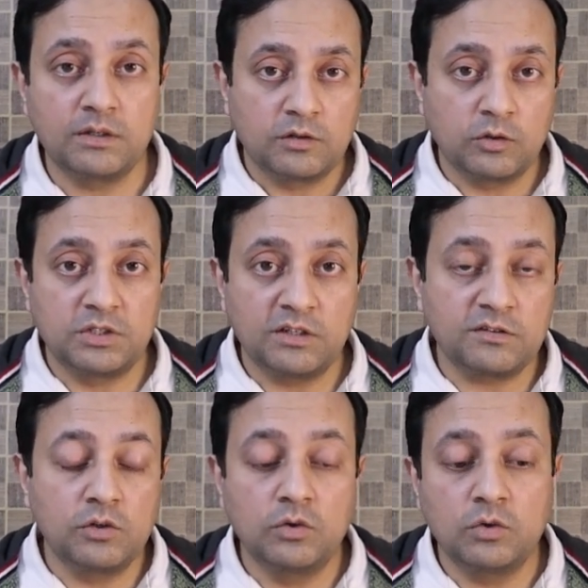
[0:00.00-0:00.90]
So
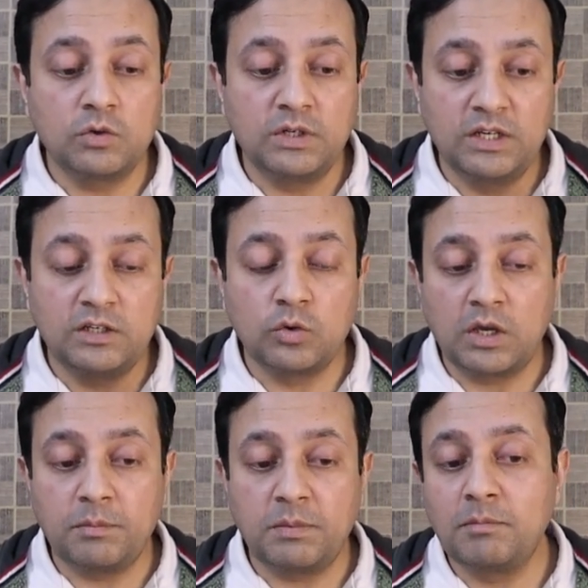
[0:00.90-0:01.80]
just you need to
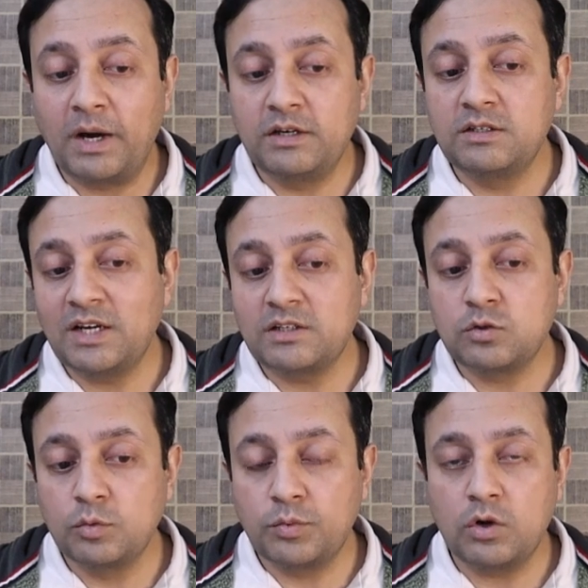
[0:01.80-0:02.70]
keep in mind
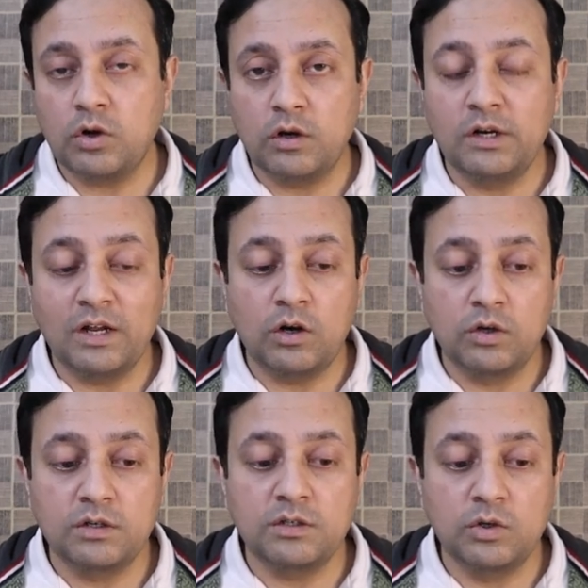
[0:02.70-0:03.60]
that
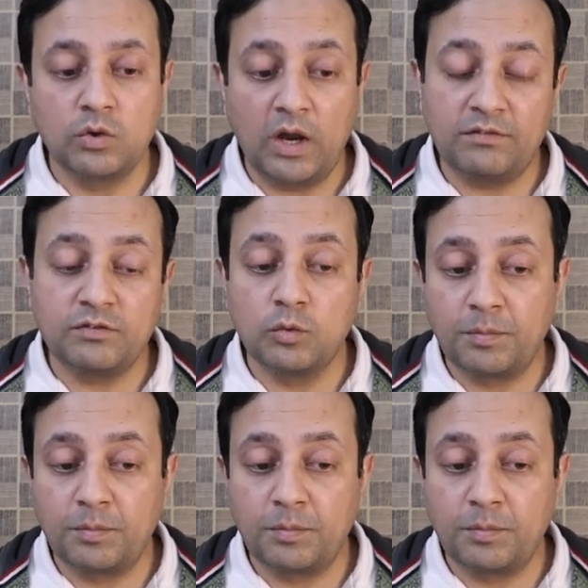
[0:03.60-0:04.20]
$2.99 you have